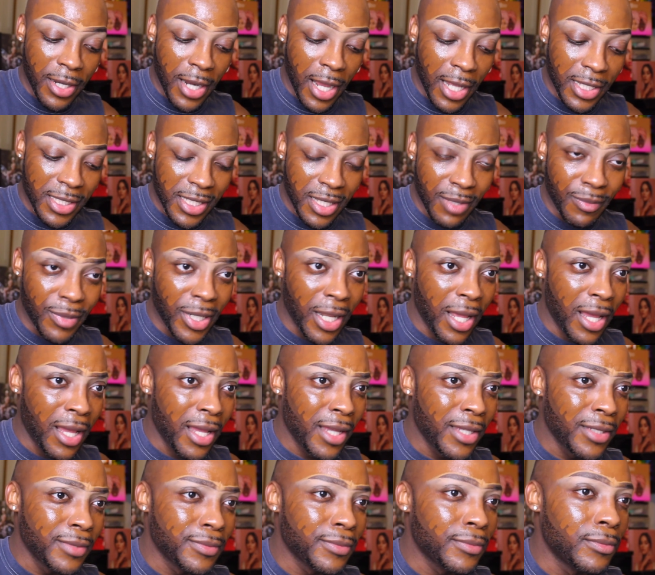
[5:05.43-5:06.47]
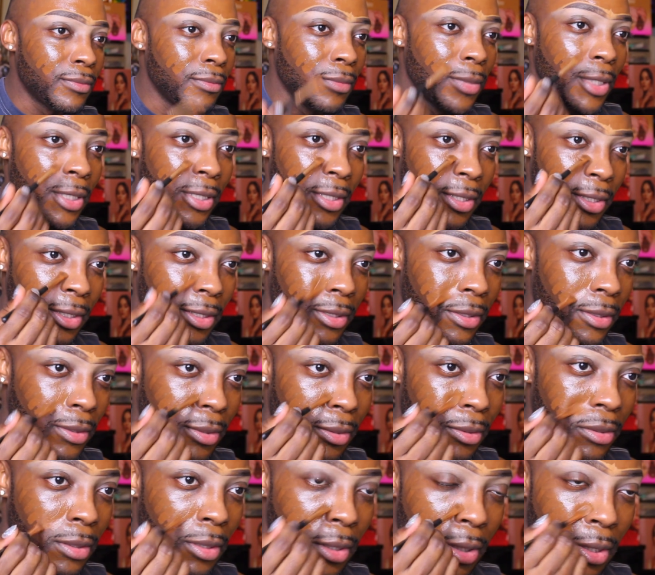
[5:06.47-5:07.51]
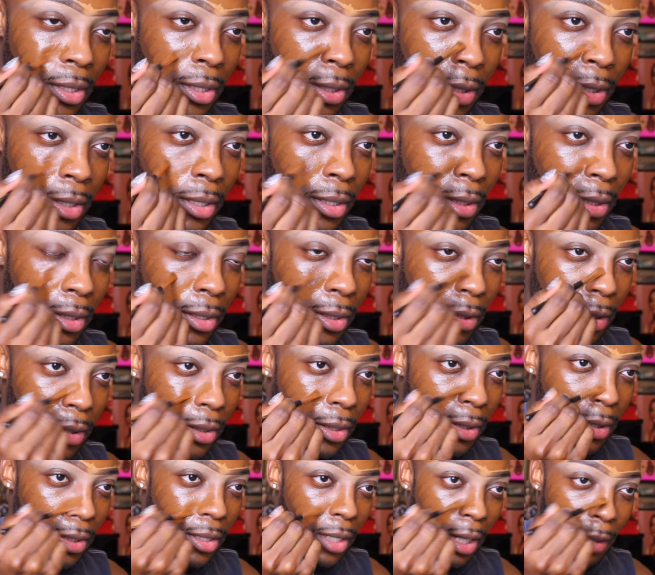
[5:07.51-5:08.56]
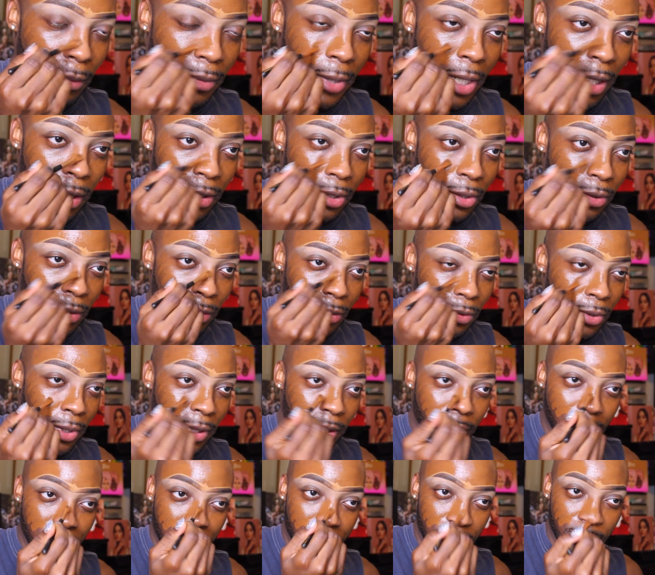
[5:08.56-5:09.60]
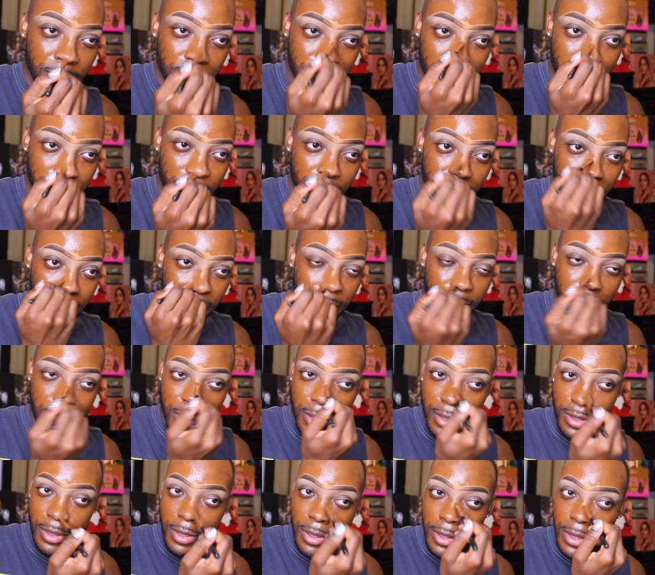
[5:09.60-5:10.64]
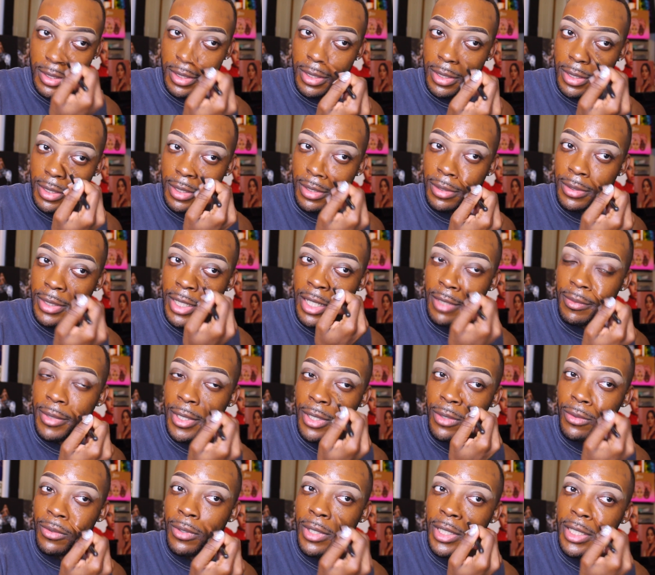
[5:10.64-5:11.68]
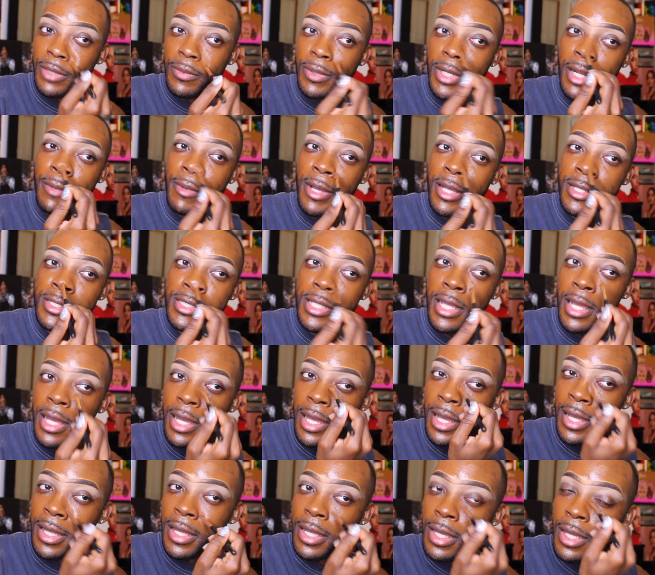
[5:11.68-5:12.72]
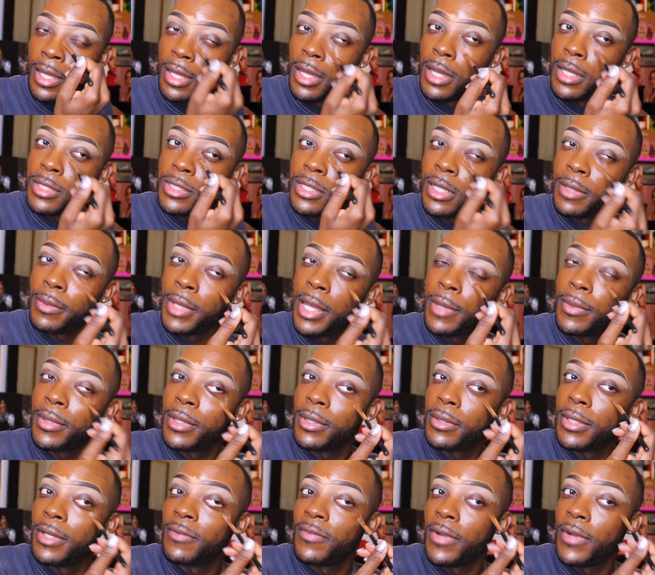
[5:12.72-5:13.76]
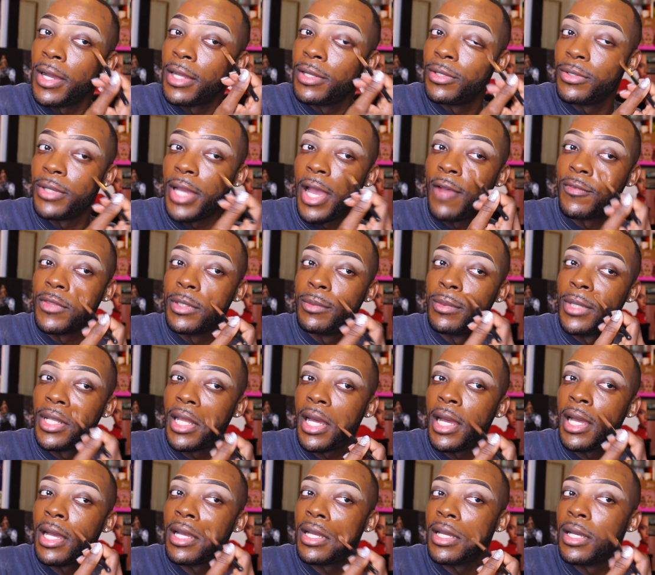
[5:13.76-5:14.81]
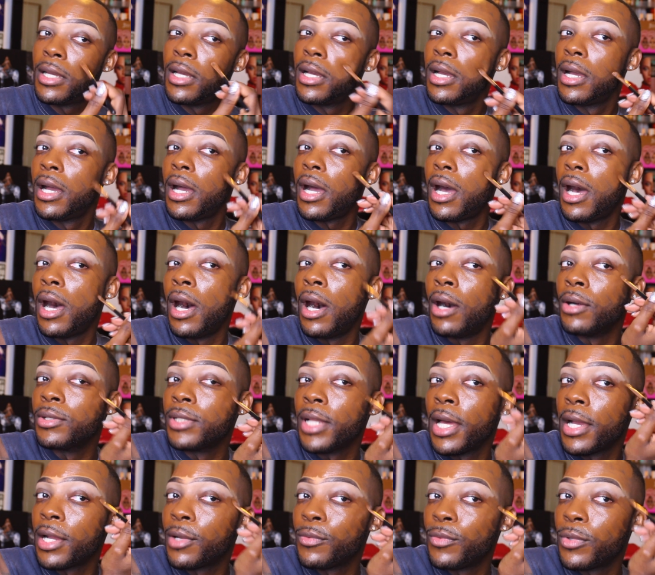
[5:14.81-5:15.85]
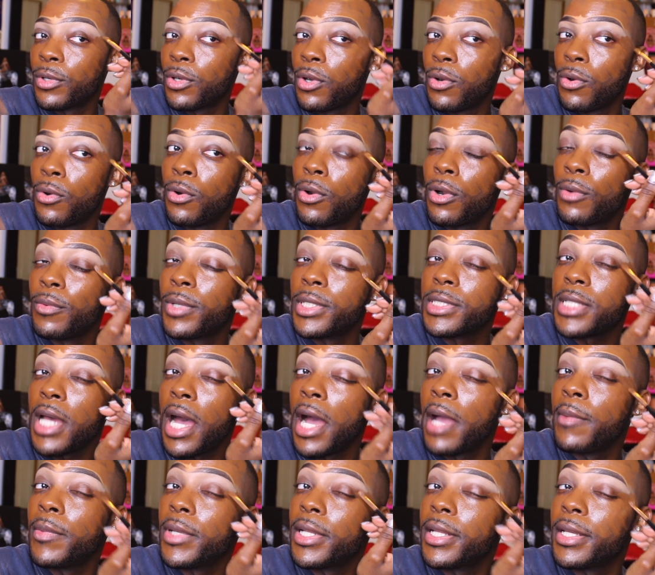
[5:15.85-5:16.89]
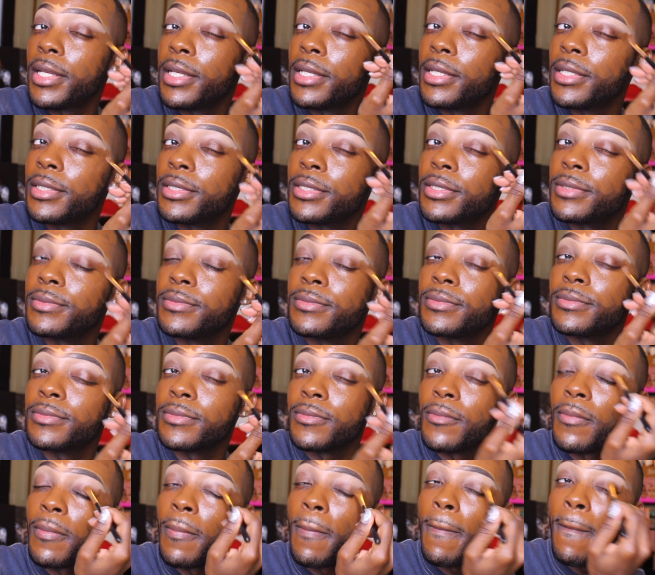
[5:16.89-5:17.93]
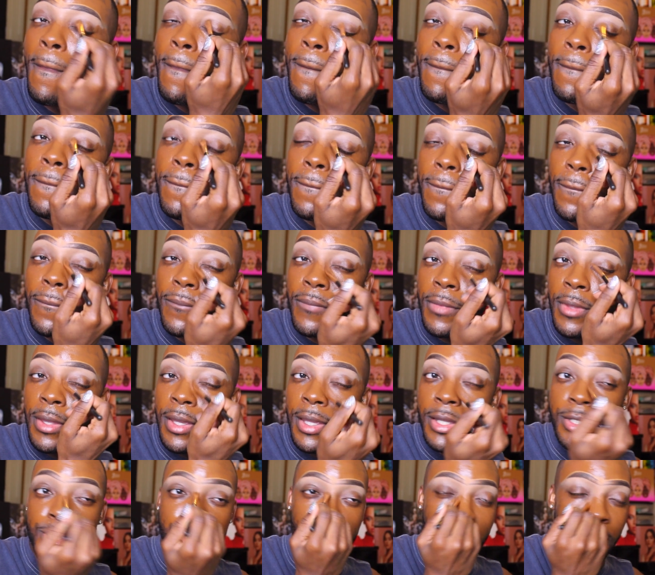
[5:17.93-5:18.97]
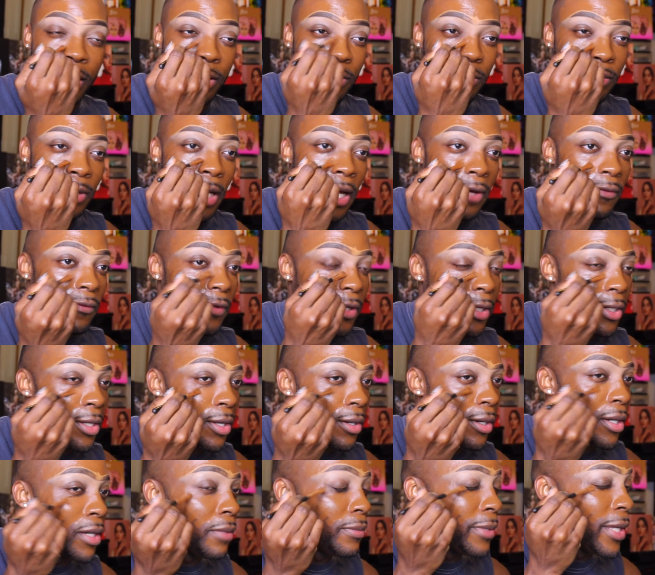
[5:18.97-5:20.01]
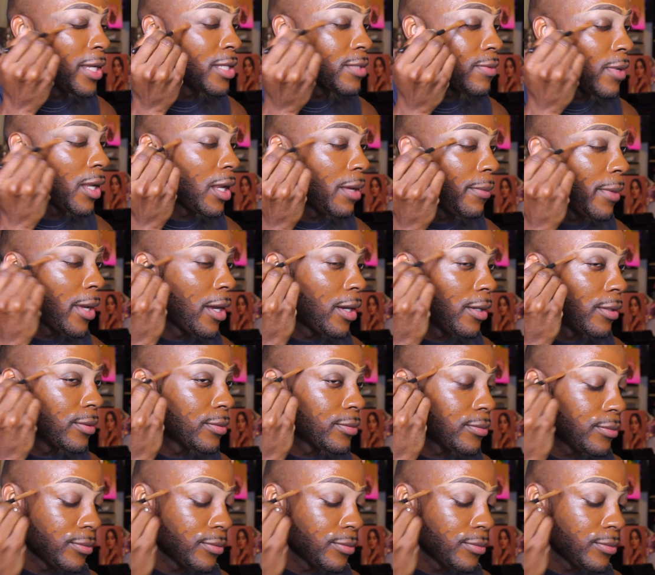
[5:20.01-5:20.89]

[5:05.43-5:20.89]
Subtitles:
not to blot, but I'm not no oily I don't like being oily when I'm outside. So maybe if I do have to blot, I'll like record what time it is and try to do like video updates while I'm out.